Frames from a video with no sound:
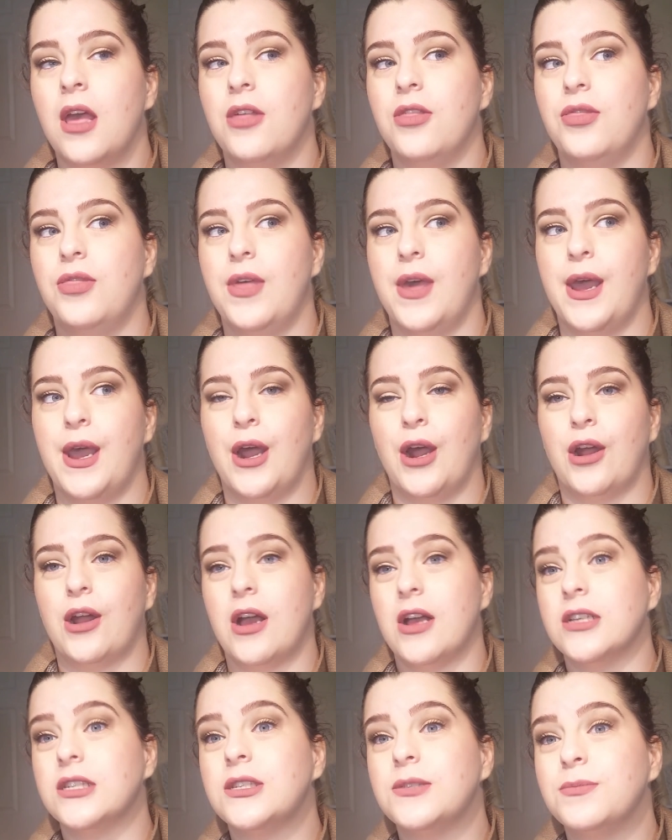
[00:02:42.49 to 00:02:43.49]
their
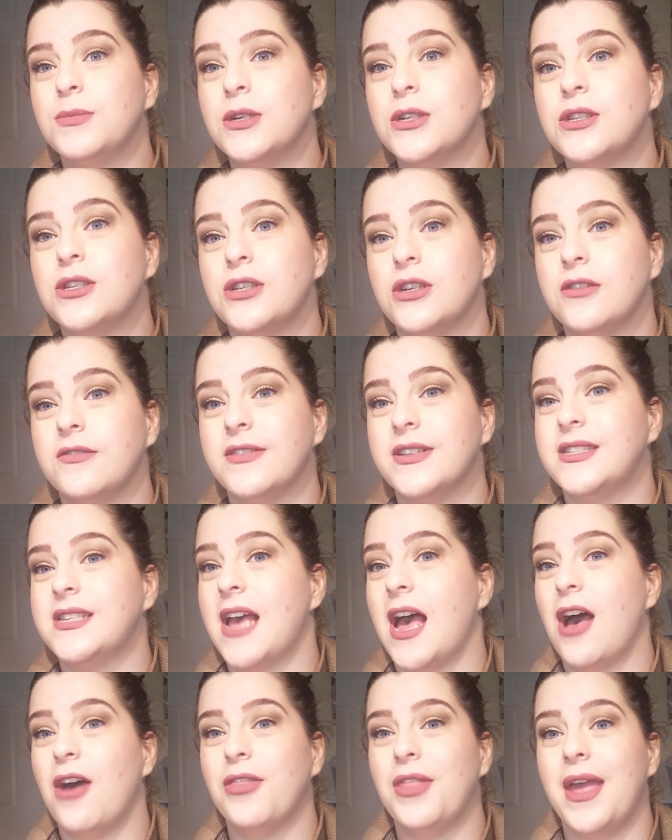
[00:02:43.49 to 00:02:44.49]
customer service,
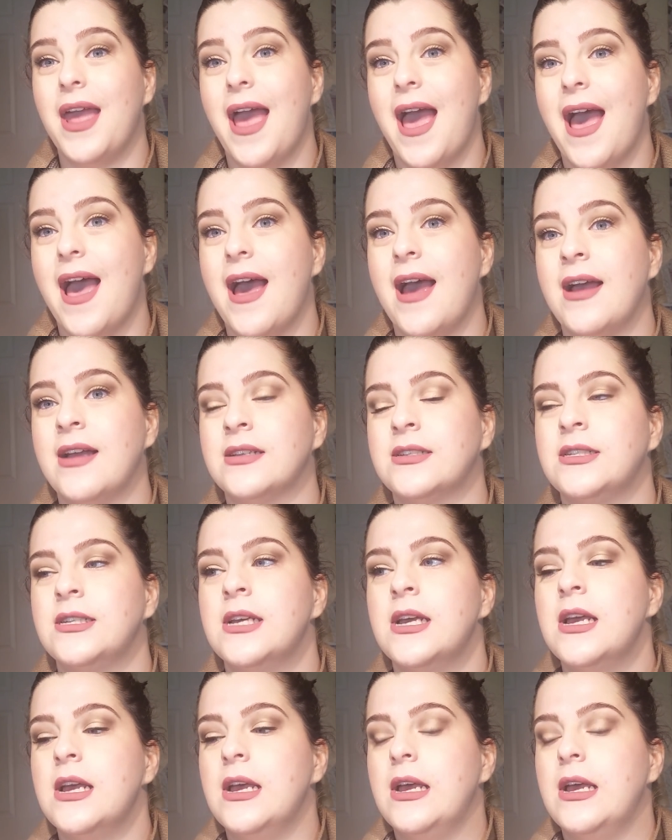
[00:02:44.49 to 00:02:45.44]
how they act,